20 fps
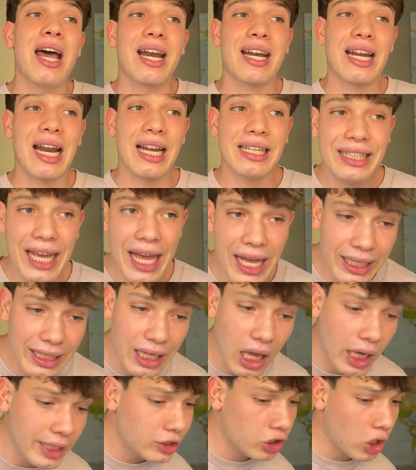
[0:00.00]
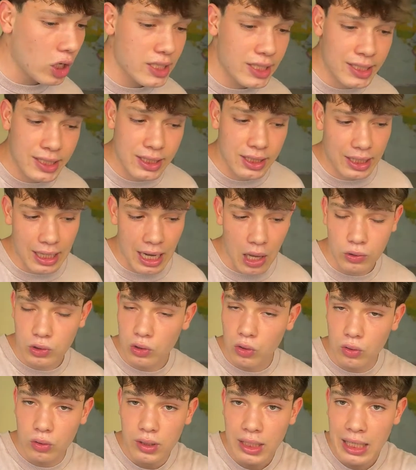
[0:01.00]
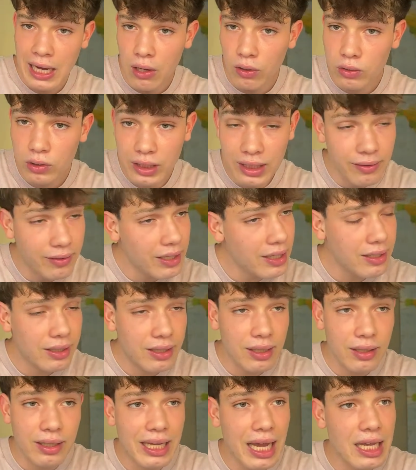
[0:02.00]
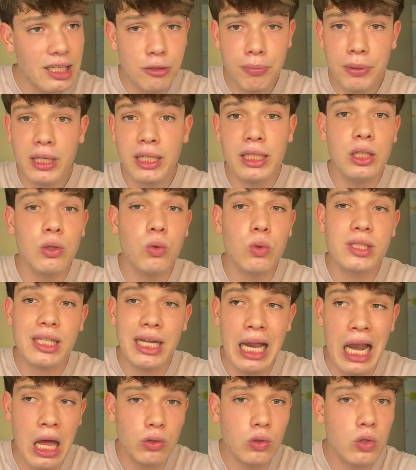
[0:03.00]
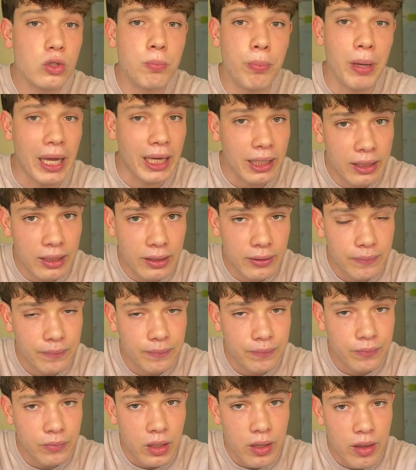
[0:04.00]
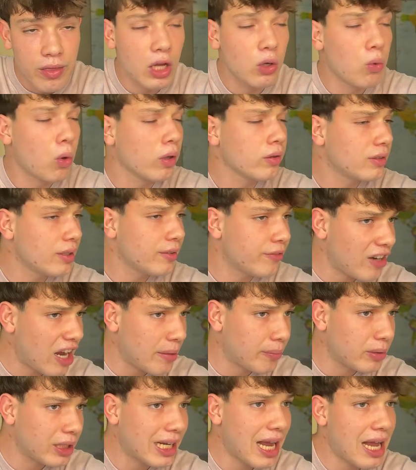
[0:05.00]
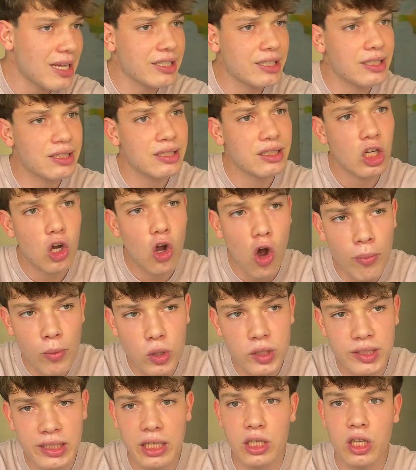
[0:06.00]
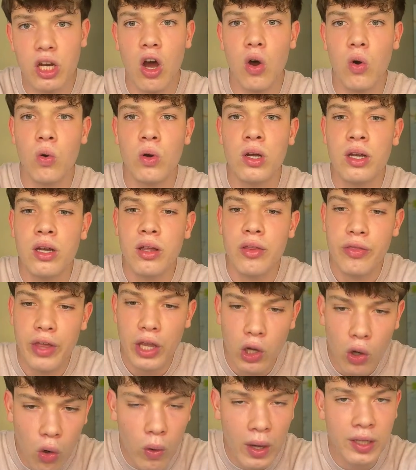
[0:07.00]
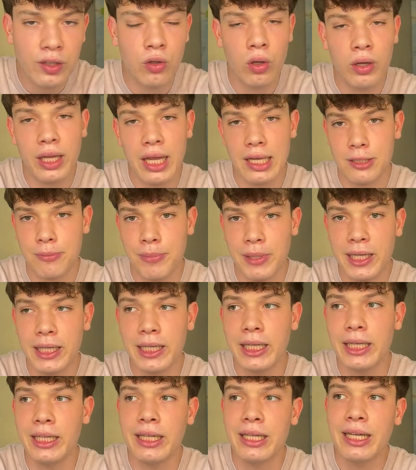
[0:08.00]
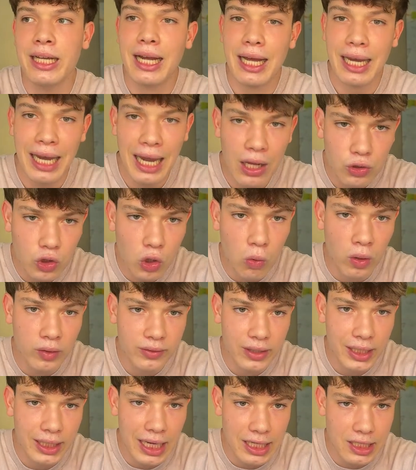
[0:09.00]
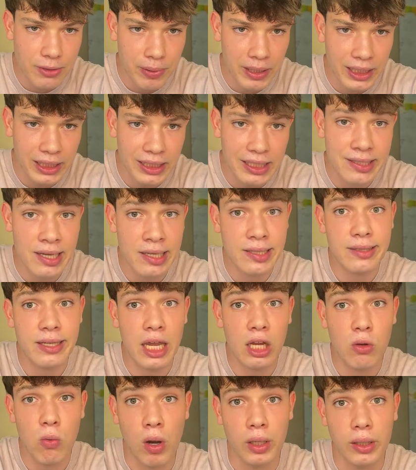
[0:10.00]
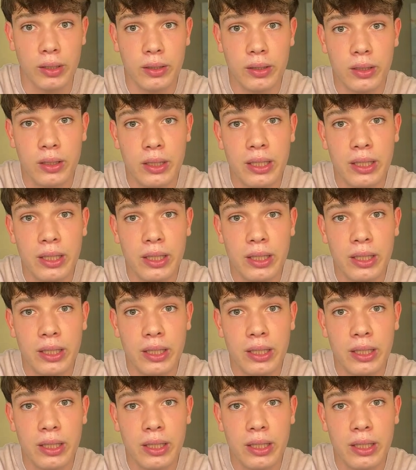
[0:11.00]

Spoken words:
Ranieri, I trust Claudio. Gasperini was Claudio's pick. They wanted Fabregas. Como said no. They all went on Gasperini. Claudio wanted Gasperini since day one.